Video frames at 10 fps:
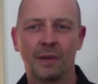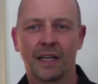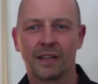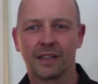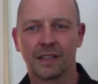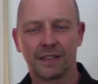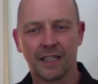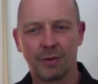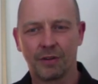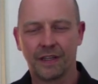in the
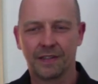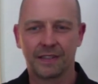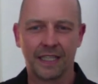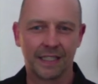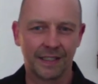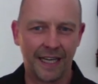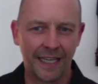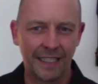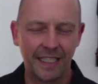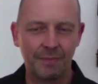table of health says
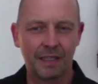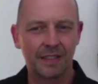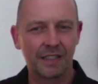90, but